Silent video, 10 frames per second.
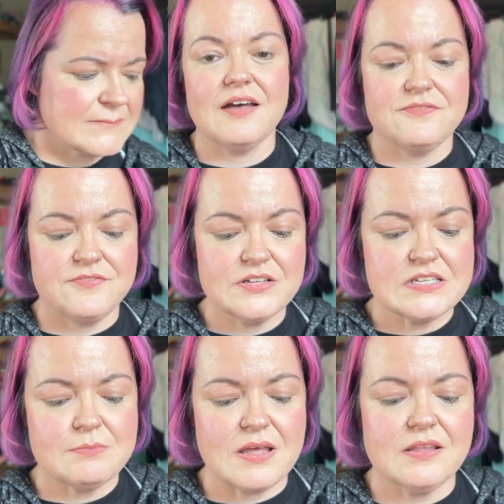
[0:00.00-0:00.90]
I filled
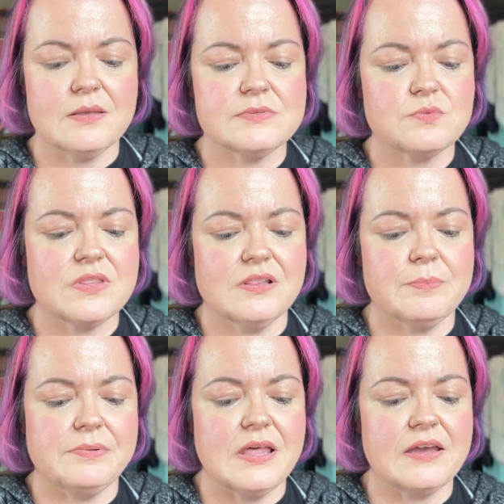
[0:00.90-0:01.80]
in my lips with
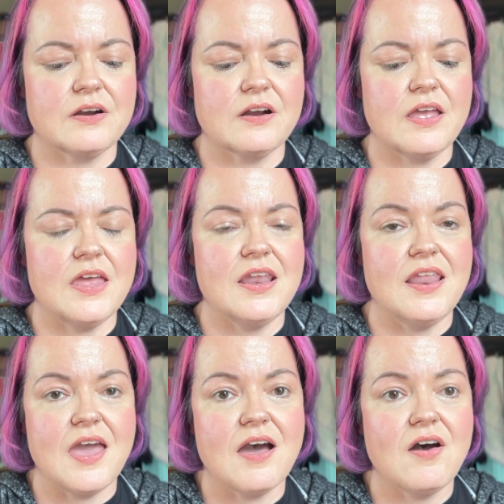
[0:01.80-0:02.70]
lip liner,
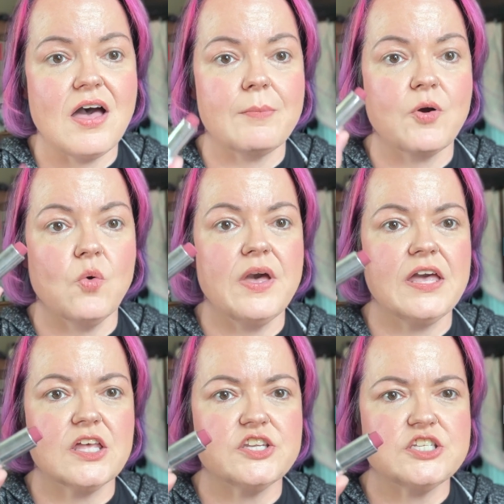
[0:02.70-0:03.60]
and now I'm
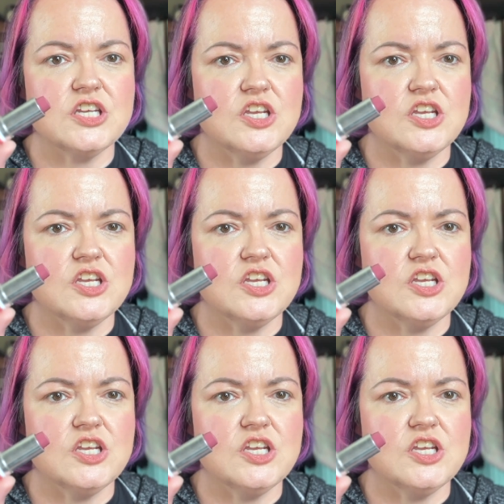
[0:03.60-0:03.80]
going to